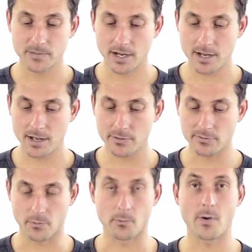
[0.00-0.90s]
of
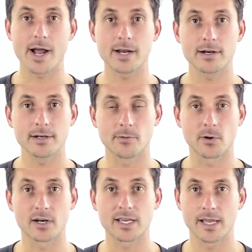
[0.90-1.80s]
wire
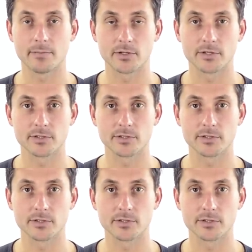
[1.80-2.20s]
or cable,